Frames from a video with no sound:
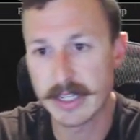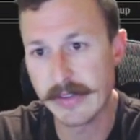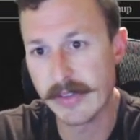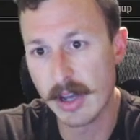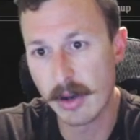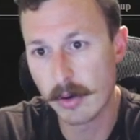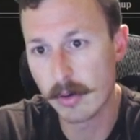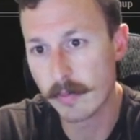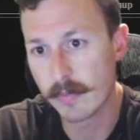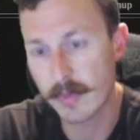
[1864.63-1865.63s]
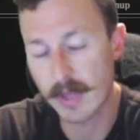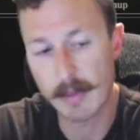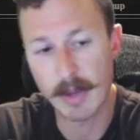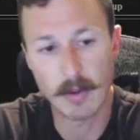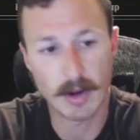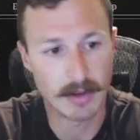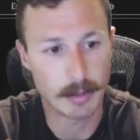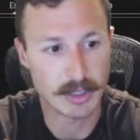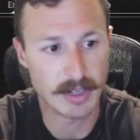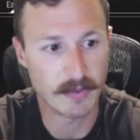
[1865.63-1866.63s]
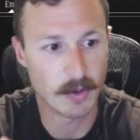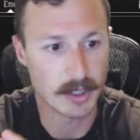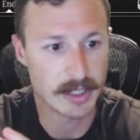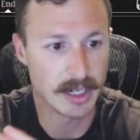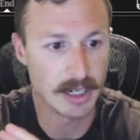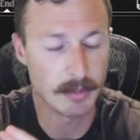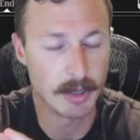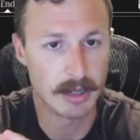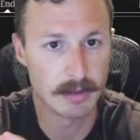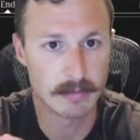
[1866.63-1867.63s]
even though I might want to represent force here, but